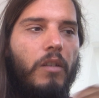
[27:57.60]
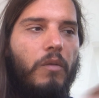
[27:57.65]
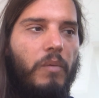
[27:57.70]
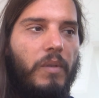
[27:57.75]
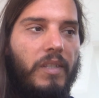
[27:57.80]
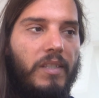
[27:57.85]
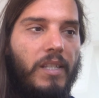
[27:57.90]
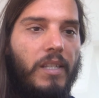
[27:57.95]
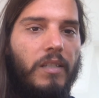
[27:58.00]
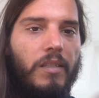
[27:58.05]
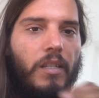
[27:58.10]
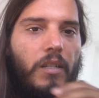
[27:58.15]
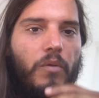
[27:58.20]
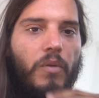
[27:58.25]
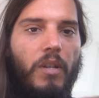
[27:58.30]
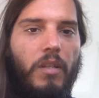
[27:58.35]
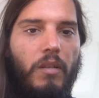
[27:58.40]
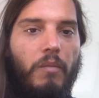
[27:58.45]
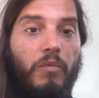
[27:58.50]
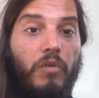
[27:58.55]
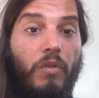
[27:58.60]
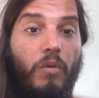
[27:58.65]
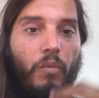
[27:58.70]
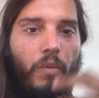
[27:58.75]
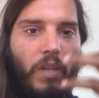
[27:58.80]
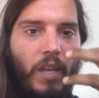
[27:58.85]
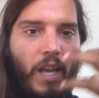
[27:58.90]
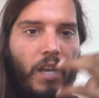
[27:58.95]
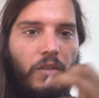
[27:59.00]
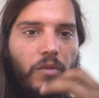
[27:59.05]
disintegrate them, so
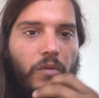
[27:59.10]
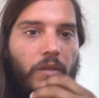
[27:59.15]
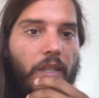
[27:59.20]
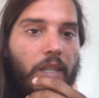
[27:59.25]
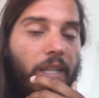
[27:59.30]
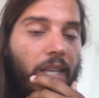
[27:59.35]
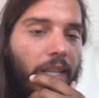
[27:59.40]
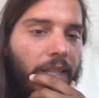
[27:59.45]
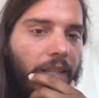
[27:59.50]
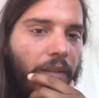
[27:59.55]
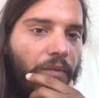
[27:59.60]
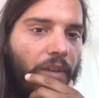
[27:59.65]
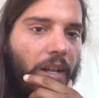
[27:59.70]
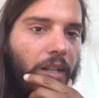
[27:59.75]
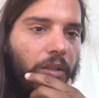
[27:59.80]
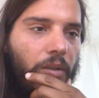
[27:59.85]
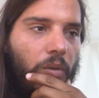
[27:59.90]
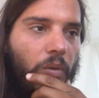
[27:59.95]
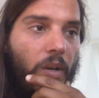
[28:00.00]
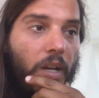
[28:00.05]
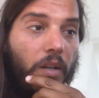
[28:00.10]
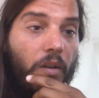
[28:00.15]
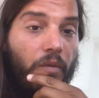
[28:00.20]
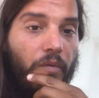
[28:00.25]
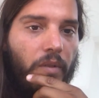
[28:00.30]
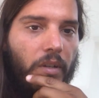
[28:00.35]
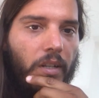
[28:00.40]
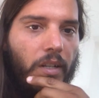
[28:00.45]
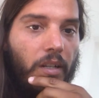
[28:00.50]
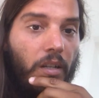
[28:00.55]
we actually get the value out
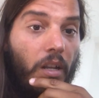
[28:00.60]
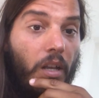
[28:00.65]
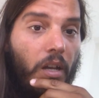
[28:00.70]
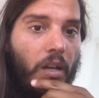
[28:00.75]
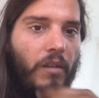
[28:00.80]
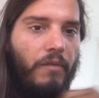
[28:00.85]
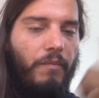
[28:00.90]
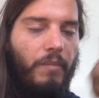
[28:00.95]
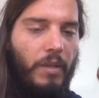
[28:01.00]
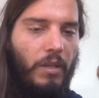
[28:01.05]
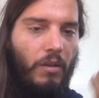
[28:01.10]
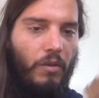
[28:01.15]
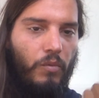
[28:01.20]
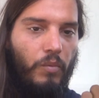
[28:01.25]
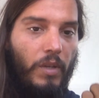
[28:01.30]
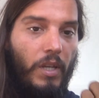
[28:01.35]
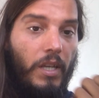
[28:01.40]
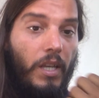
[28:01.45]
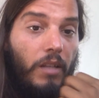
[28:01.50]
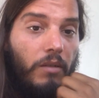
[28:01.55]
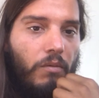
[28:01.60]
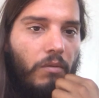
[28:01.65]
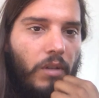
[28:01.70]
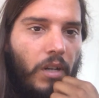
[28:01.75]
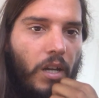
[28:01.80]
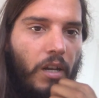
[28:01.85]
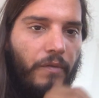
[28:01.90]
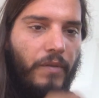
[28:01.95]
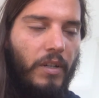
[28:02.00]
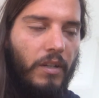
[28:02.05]
of it and love because we are here to
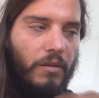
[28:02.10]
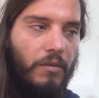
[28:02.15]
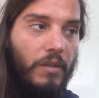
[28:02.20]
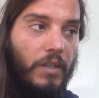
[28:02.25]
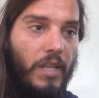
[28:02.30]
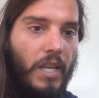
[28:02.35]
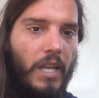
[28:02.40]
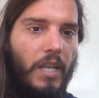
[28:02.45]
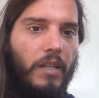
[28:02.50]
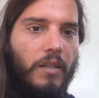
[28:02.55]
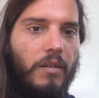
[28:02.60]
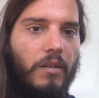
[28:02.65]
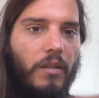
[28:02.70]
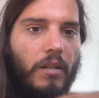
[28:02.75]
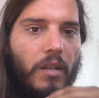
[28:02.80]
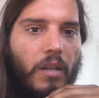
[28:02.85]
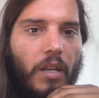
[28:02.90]
love and create.